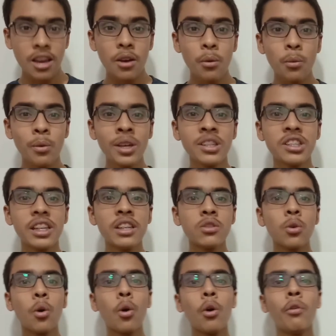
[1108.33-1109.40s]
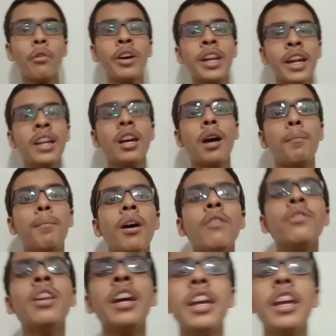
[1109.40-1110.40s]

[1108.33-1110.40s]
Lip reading: which is over and above the